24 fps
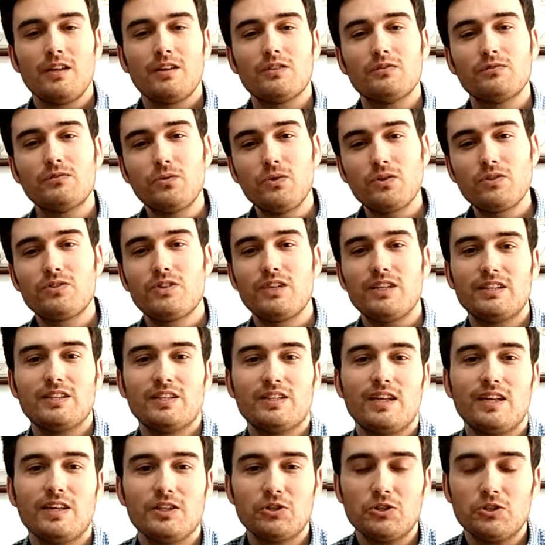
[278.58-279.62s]
The 4th thing
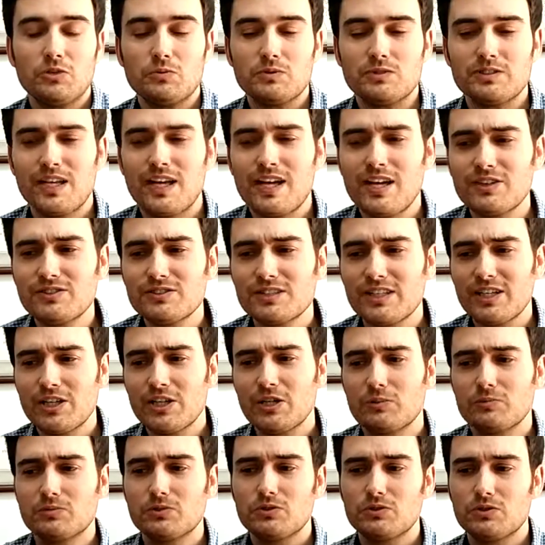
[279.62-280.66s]
that I learned was how to
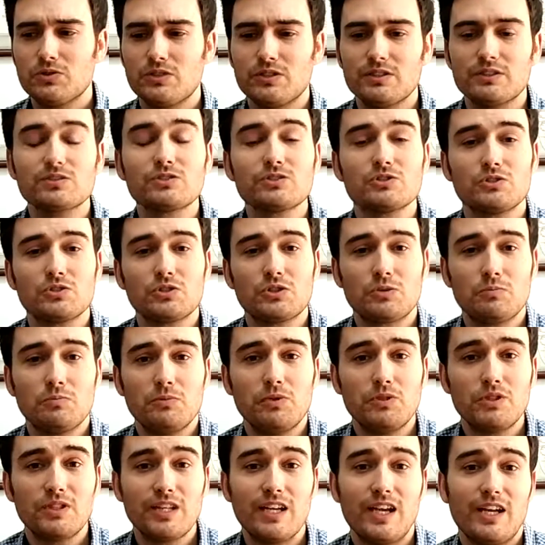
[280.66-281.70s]
help students to
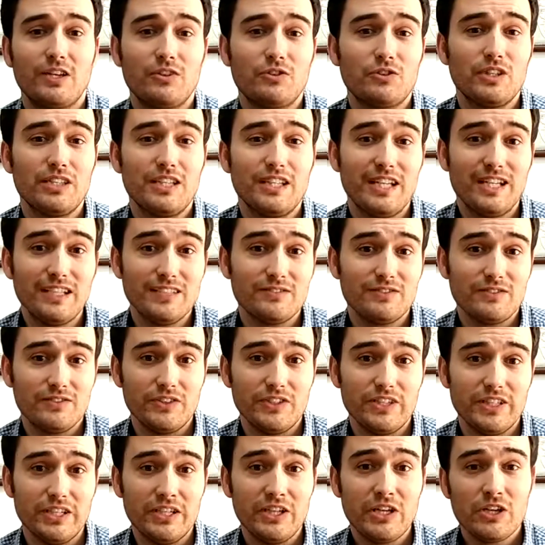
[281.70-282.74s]
communicate
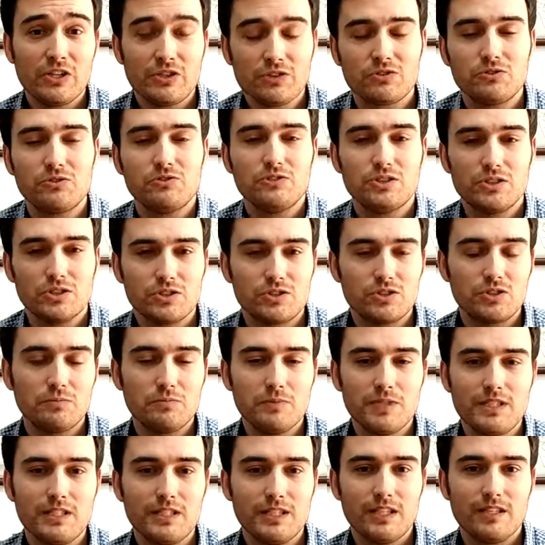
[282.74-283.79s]
creatively through digital
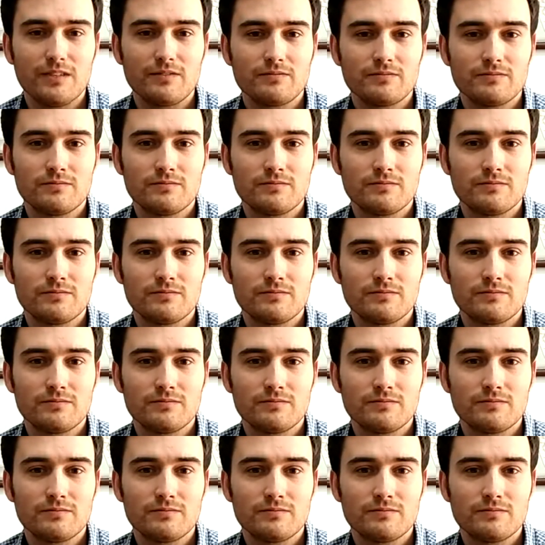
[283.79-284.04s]
media